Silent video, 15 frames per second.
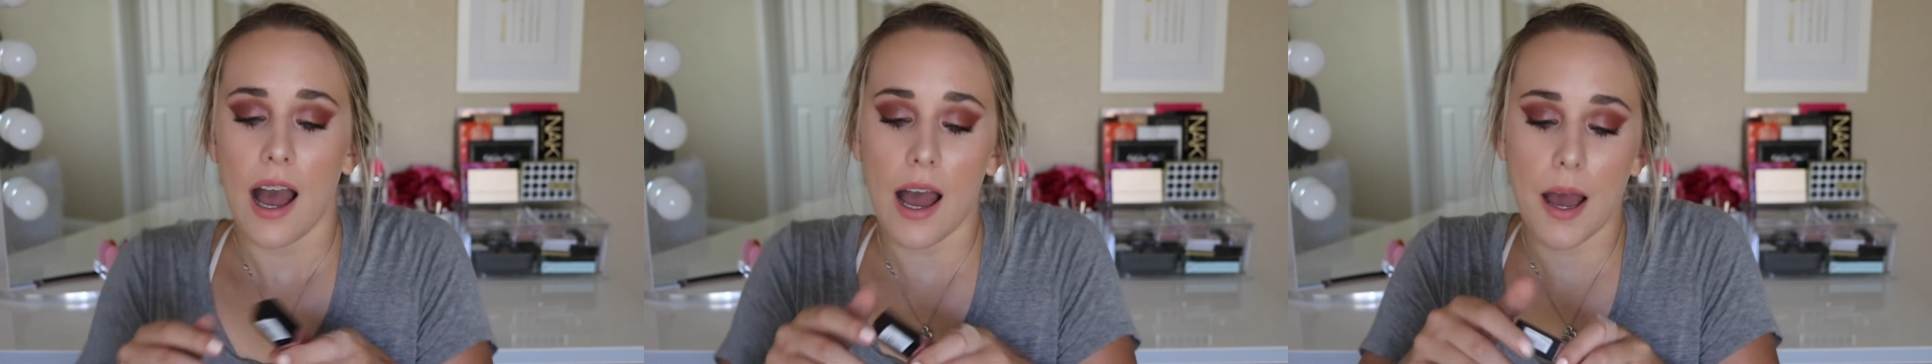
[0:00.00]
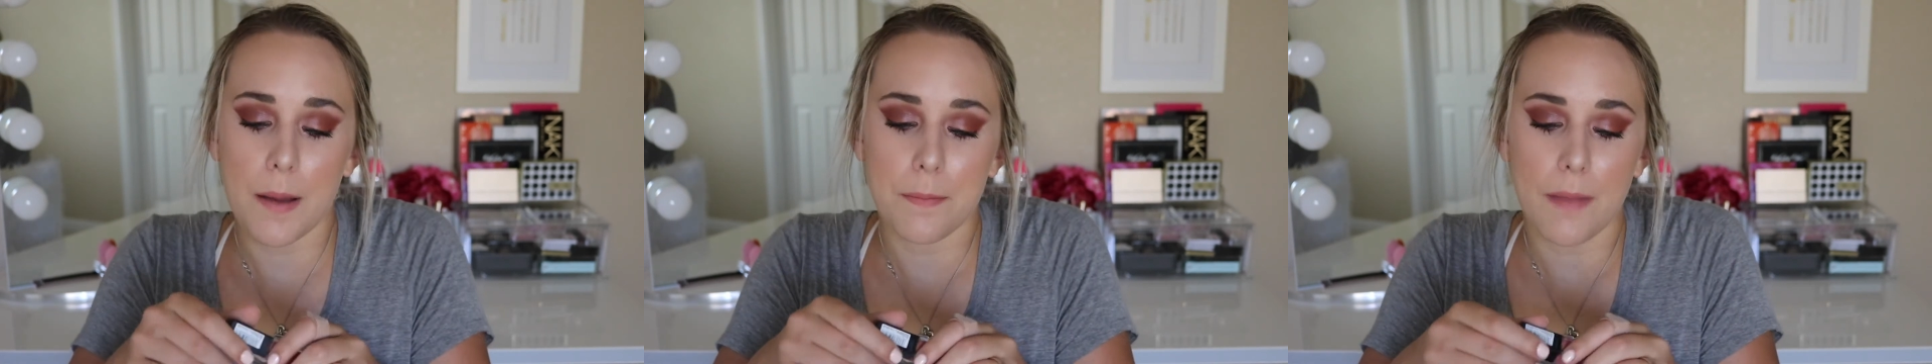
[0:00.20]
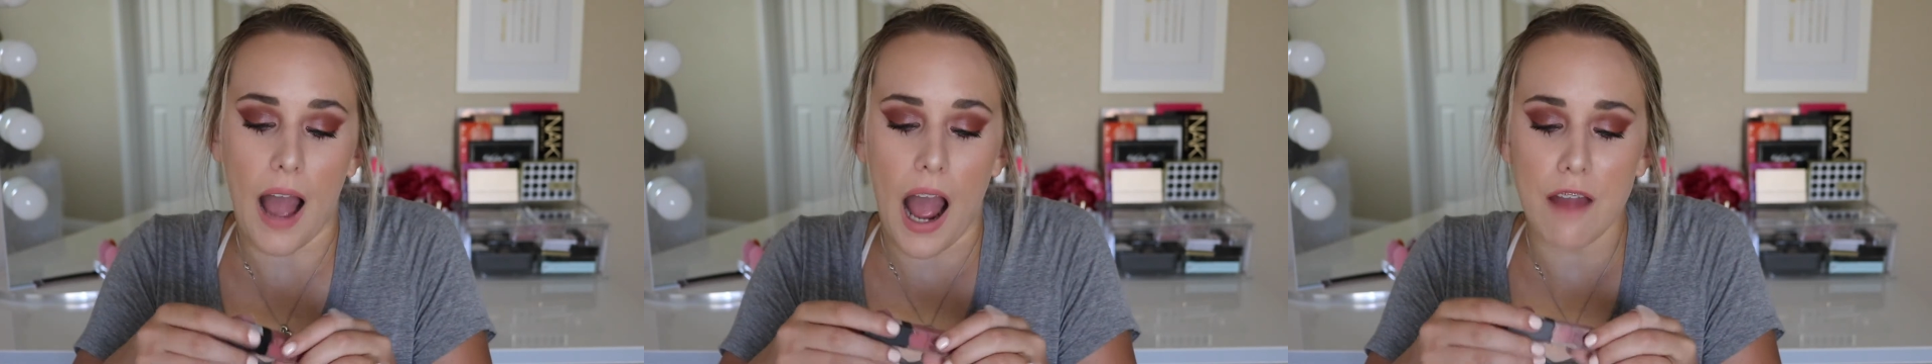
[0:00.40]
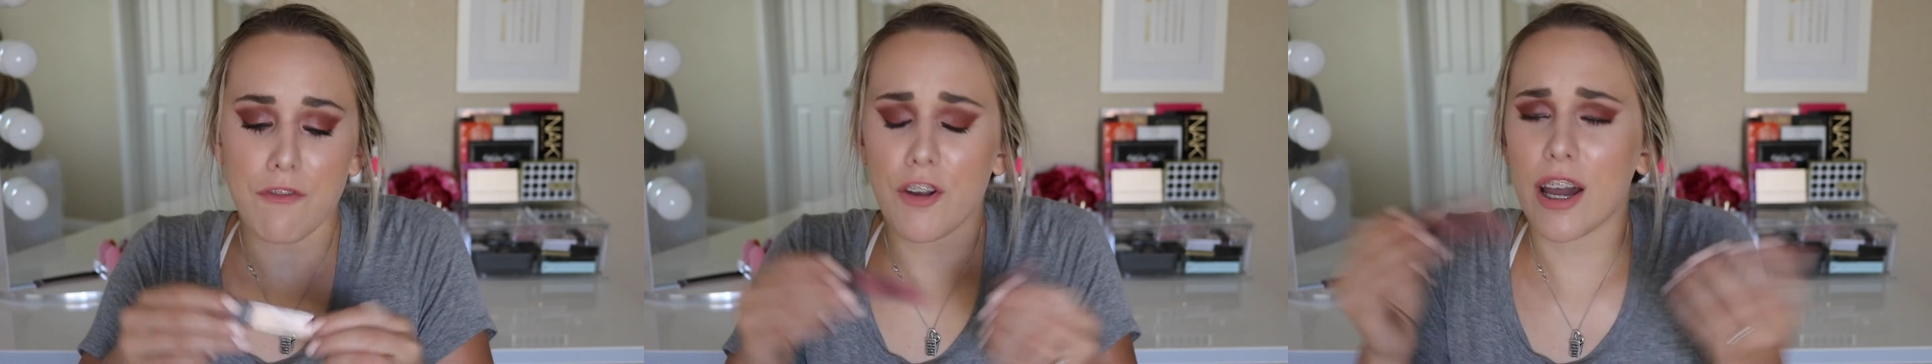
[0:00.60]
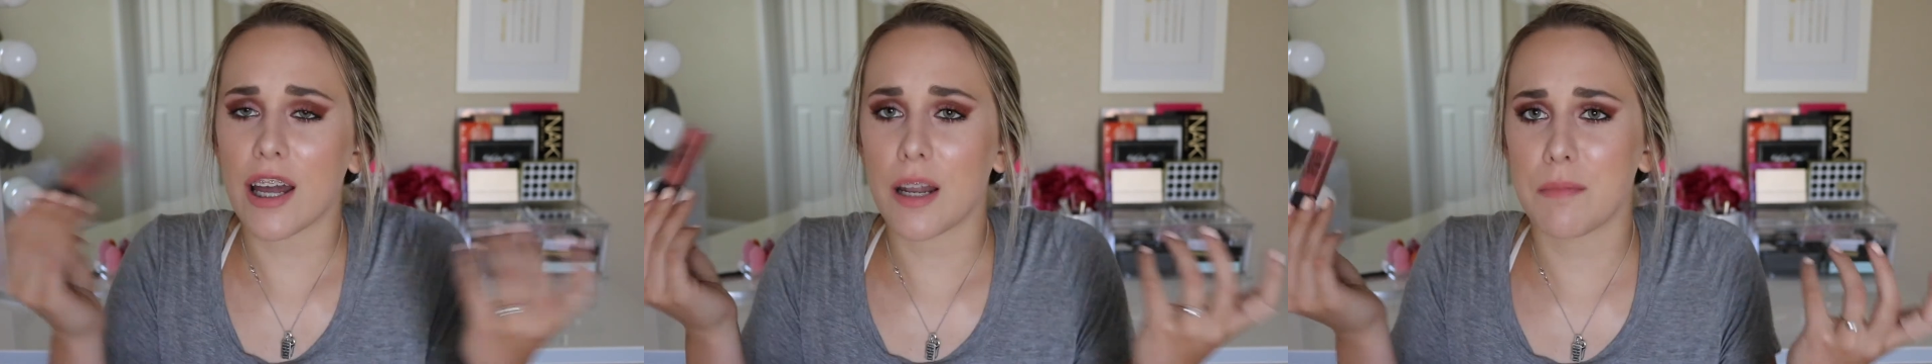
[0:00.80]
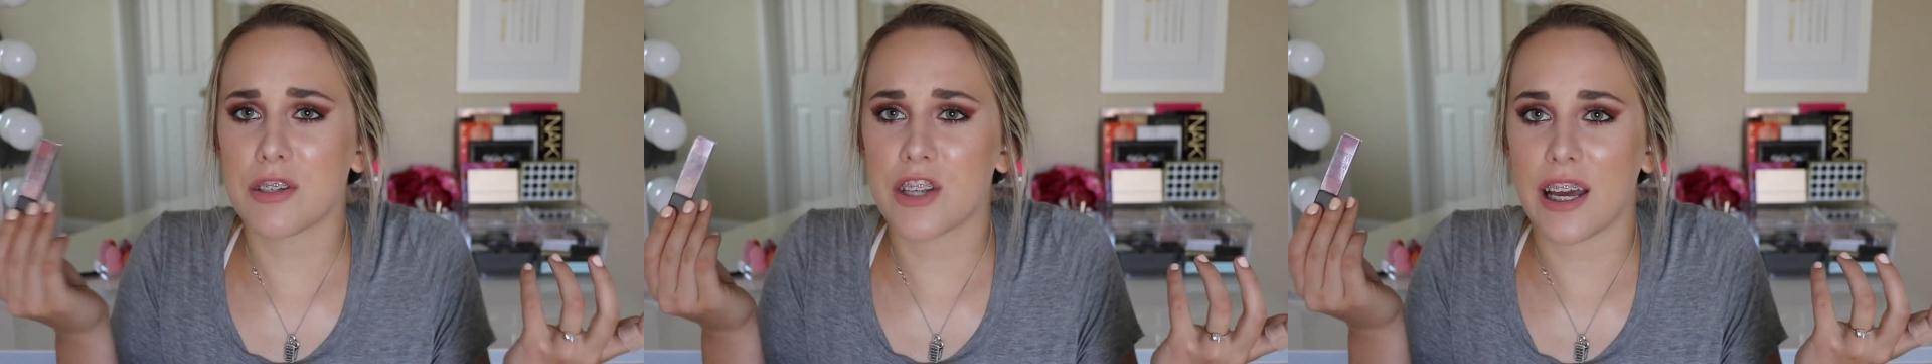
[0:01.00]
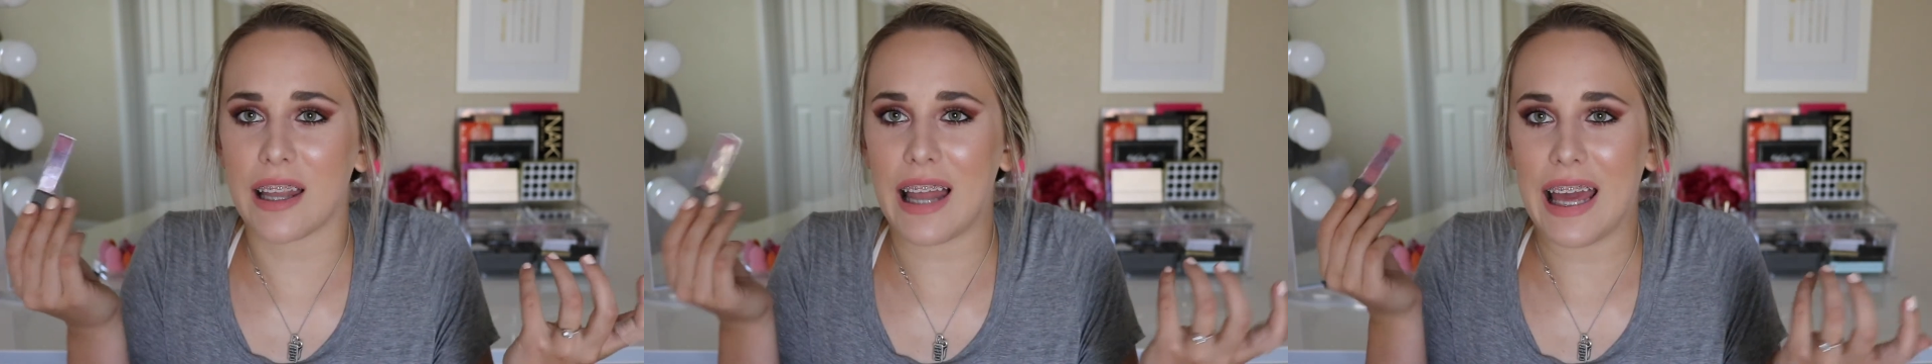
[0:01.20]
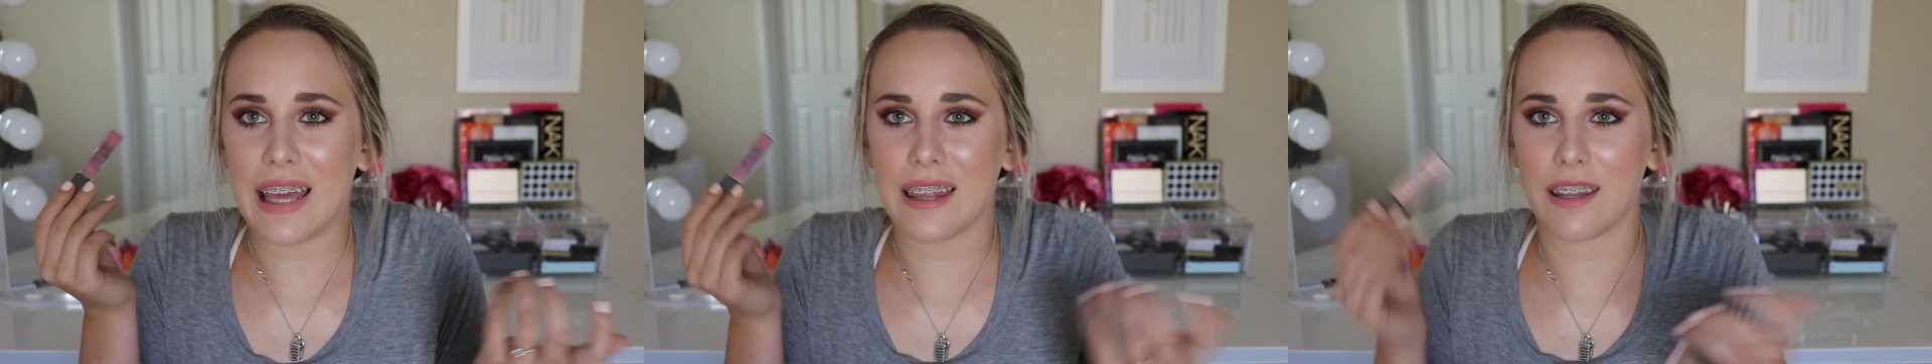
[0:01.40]
I forgot how much I
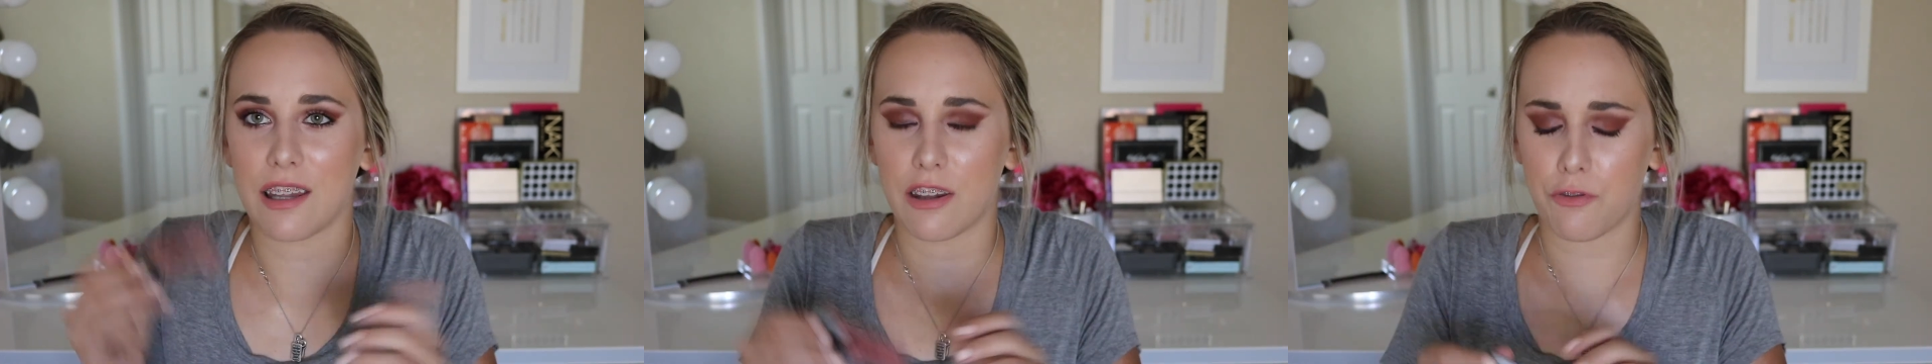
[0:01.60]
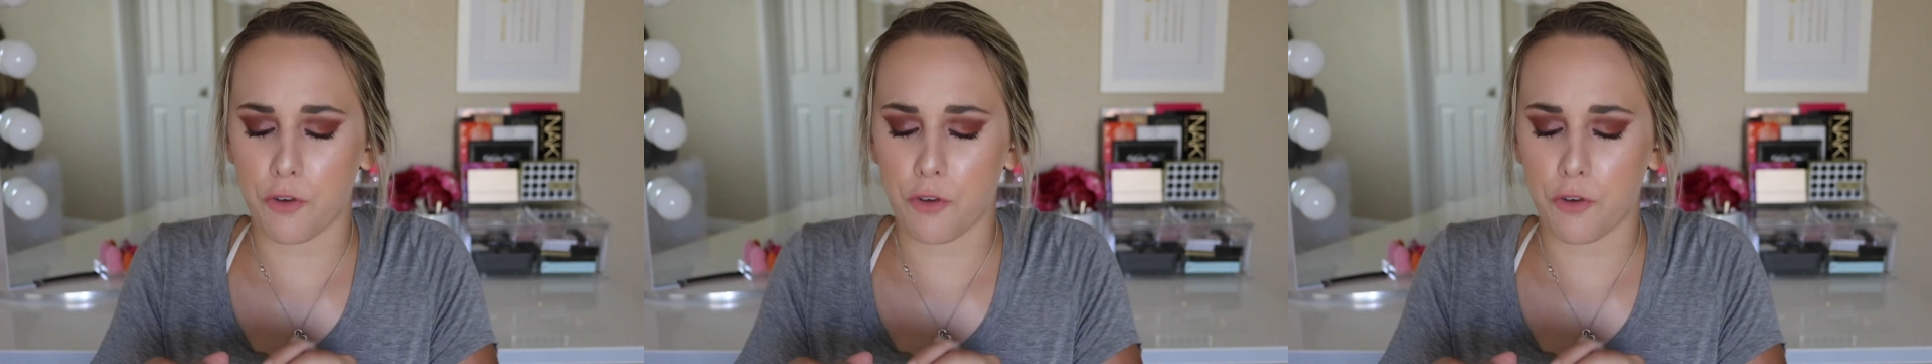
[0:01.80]
like this.